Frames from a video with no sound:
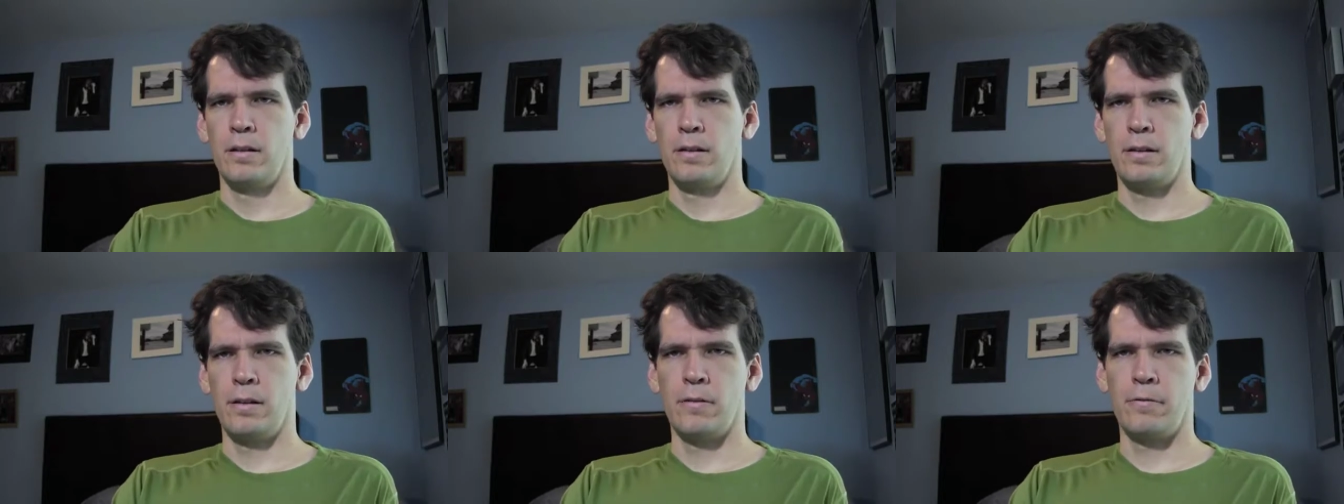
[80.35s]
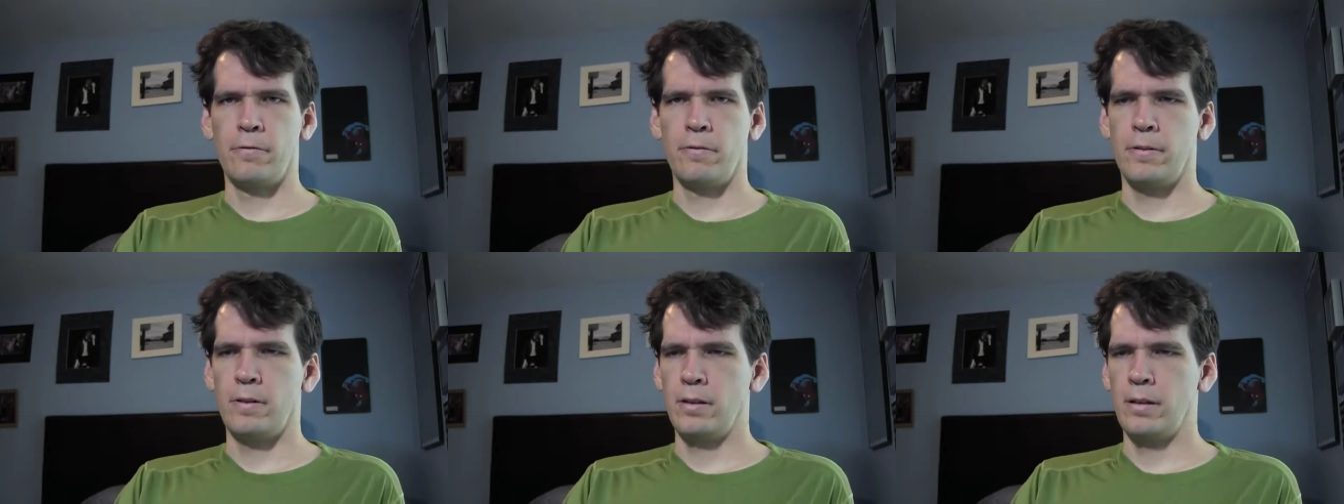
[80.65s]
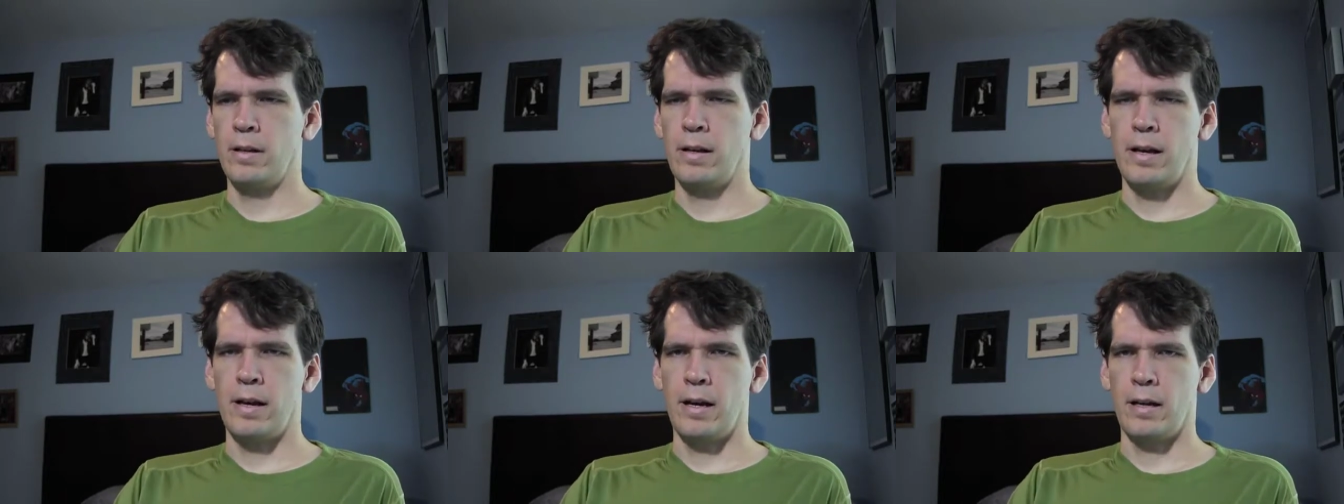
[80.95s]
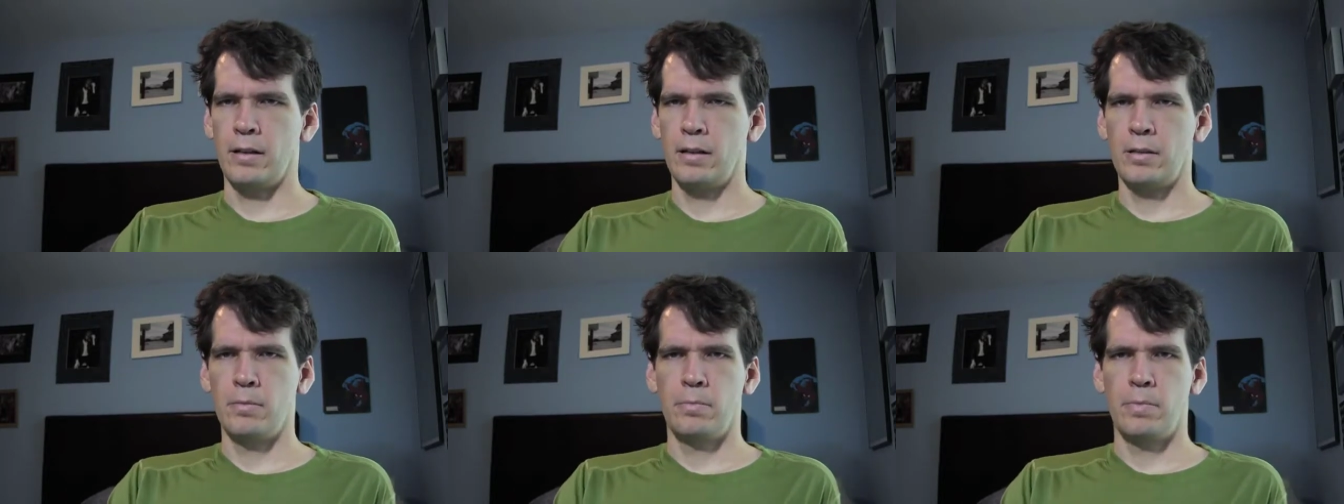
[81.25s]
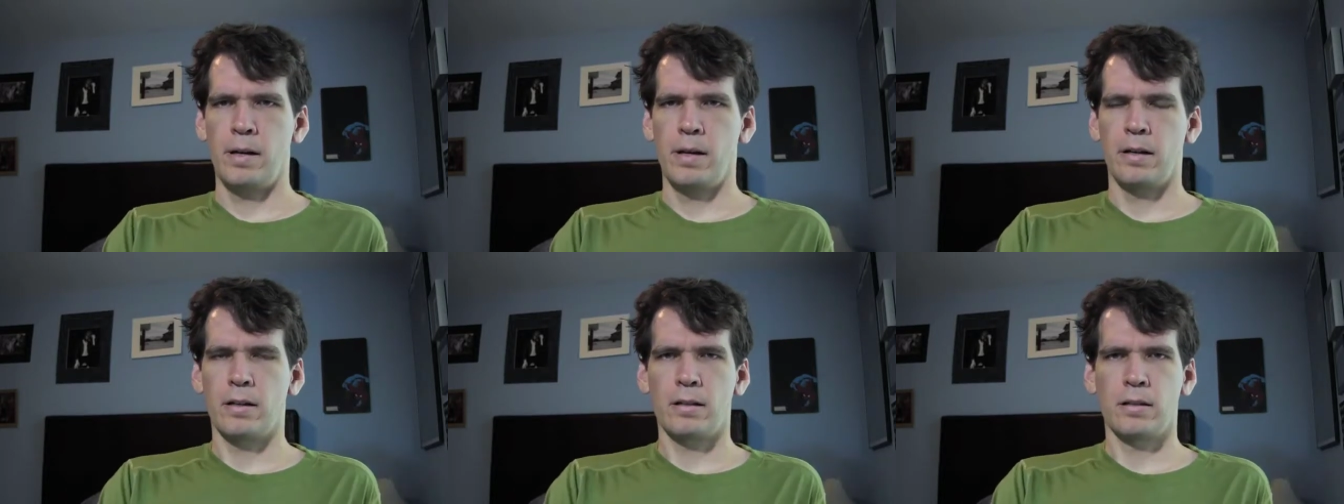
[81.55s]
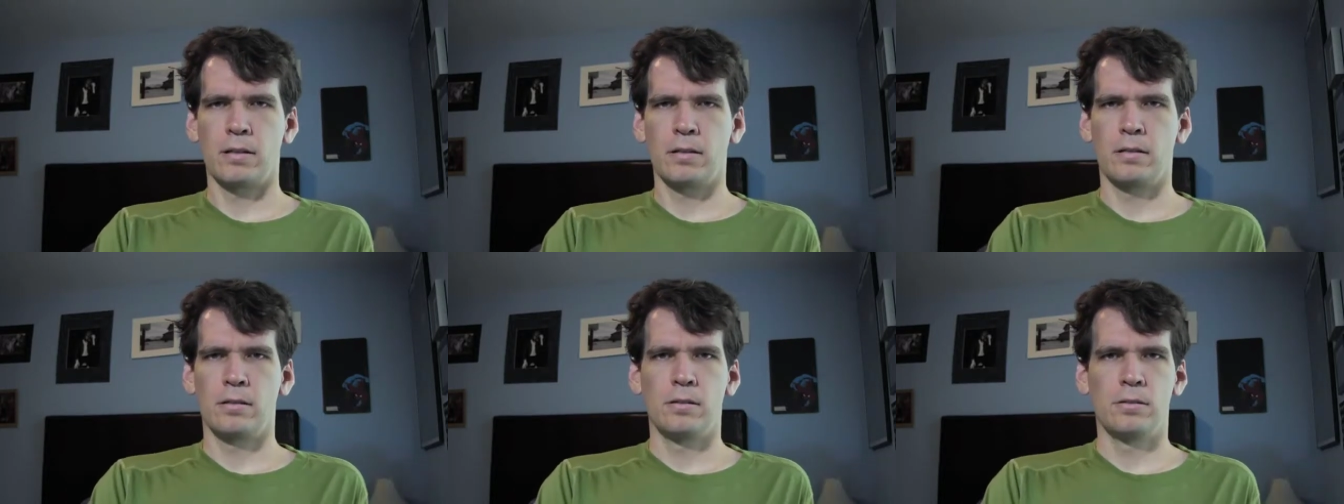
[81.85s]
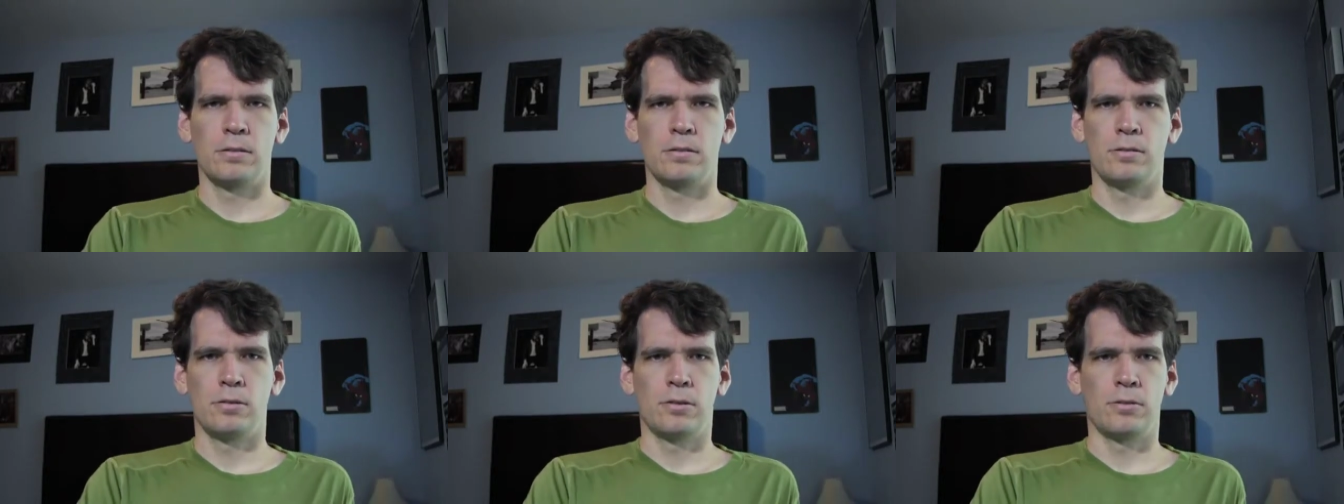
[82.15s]
different
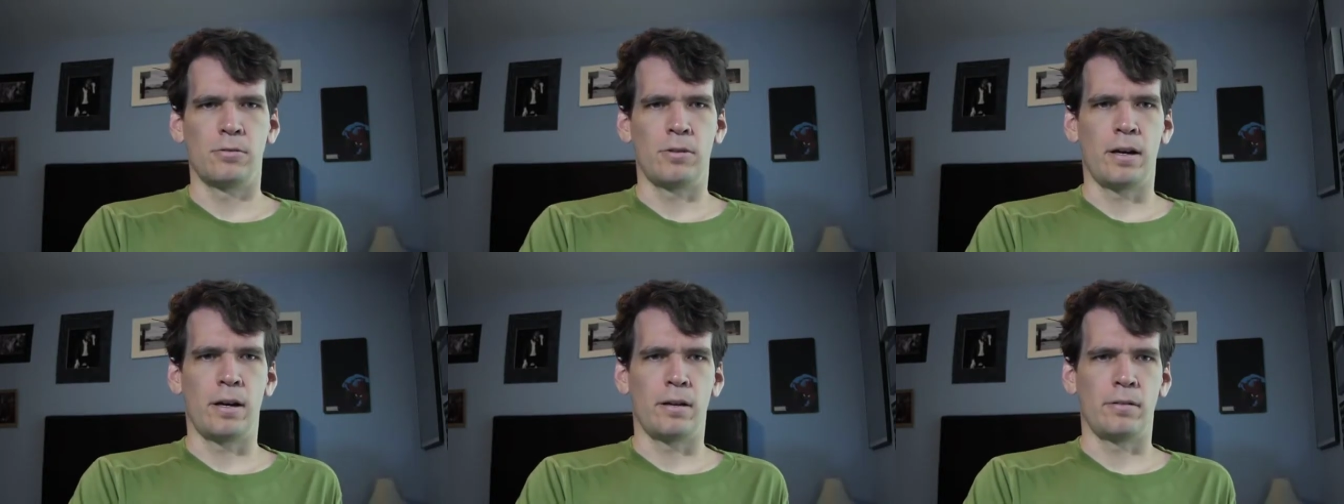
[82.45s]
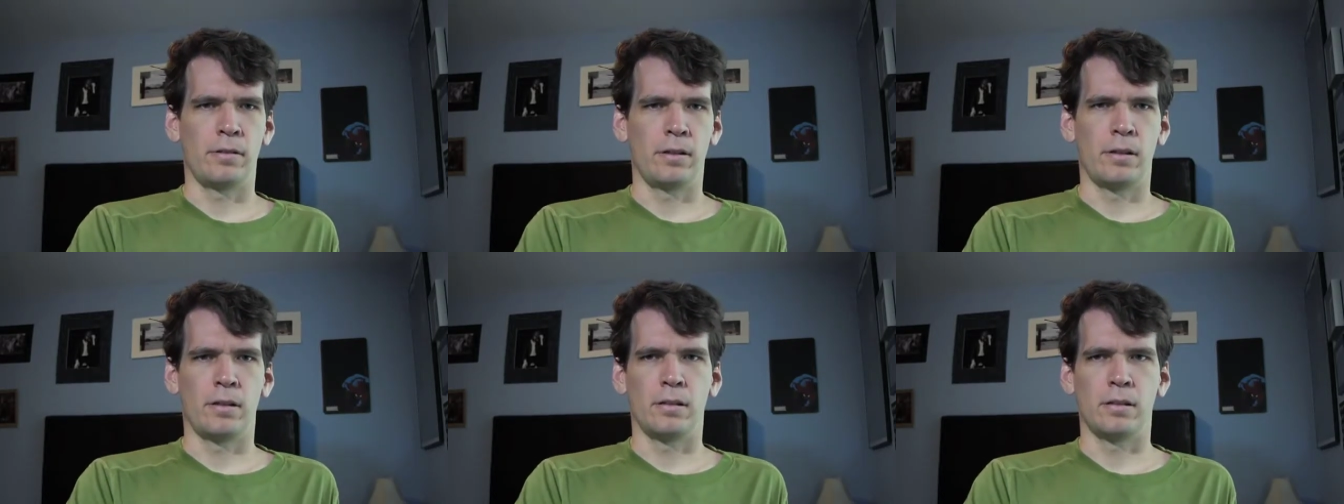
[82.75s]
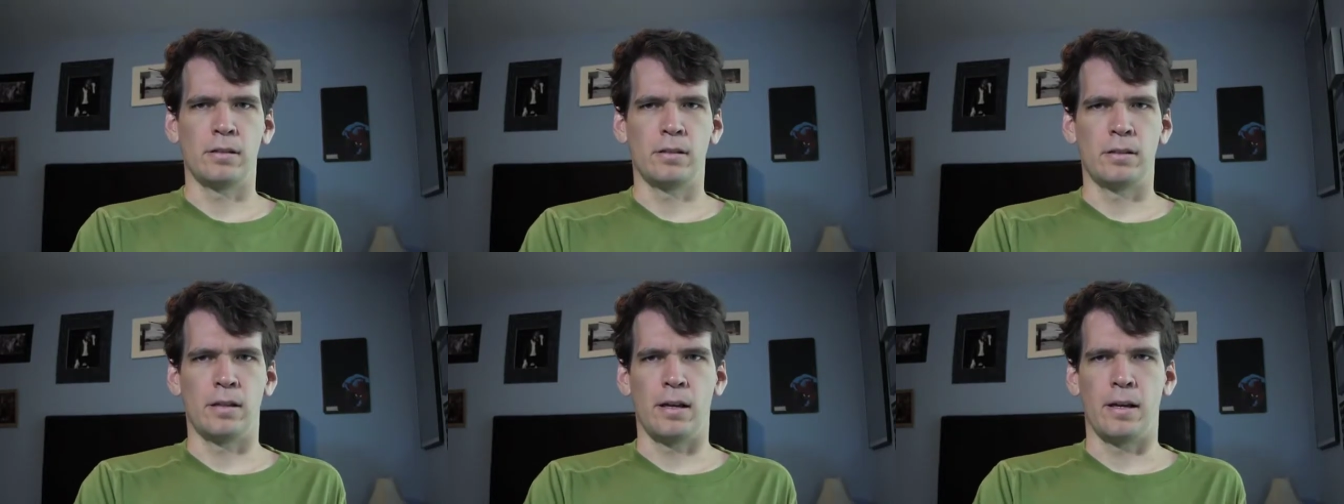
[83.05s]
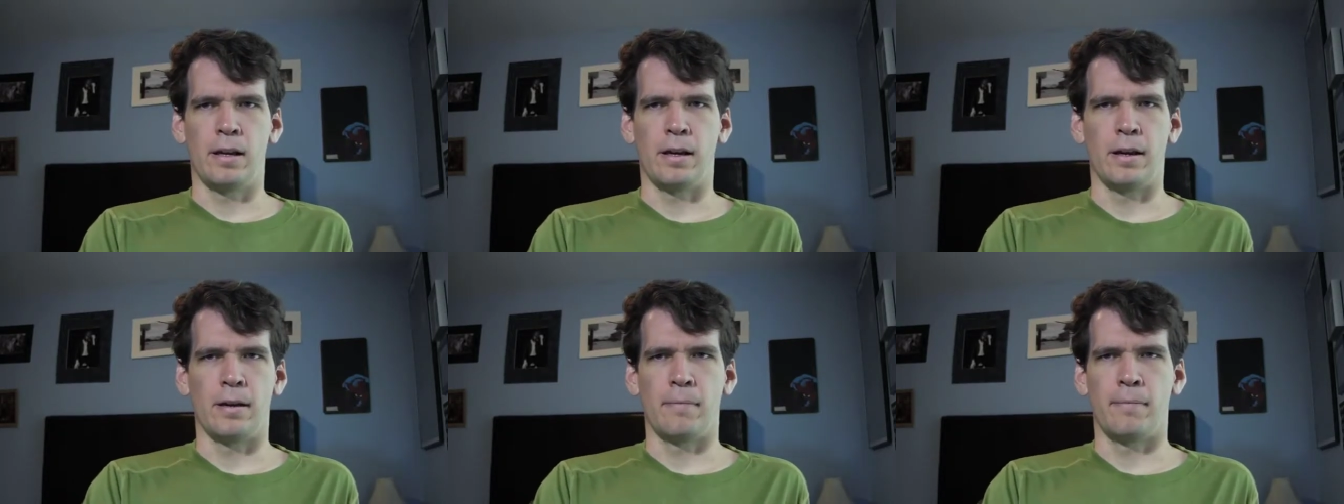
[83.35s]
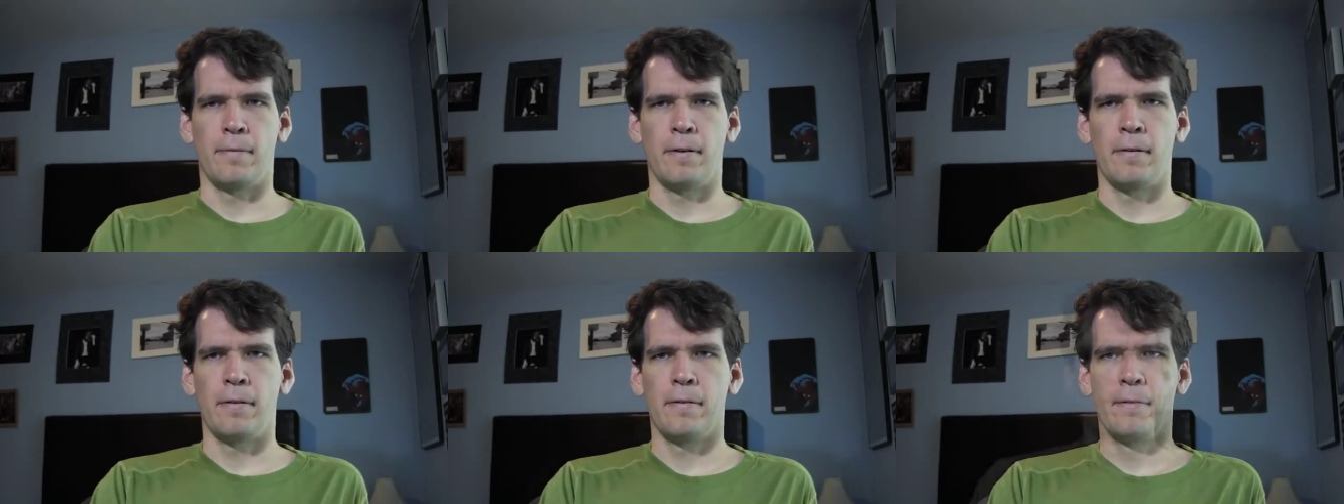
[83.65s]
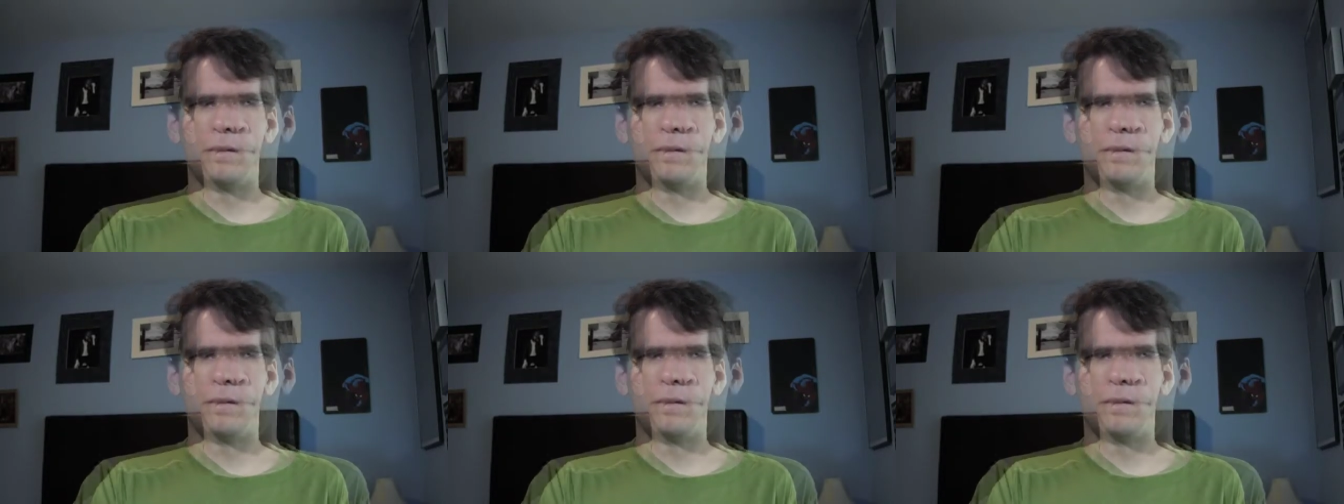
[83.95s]
aspects surrounding Sam.